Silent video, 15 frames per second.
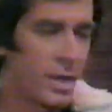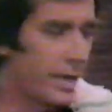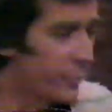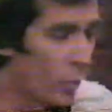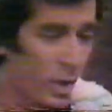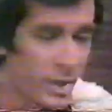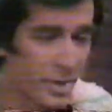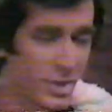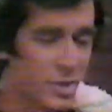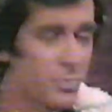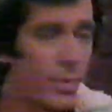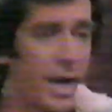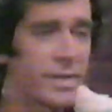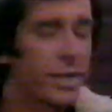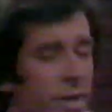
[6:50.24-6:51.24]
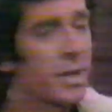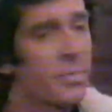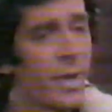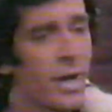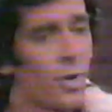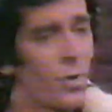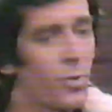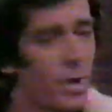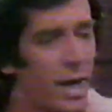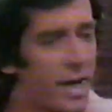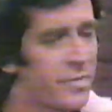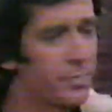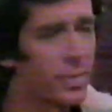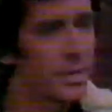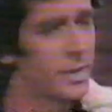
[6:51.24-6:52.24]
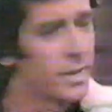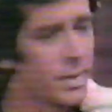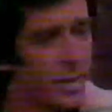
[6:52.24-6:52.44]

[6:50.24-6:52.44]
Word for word: I've wanted this practically my whole life, but,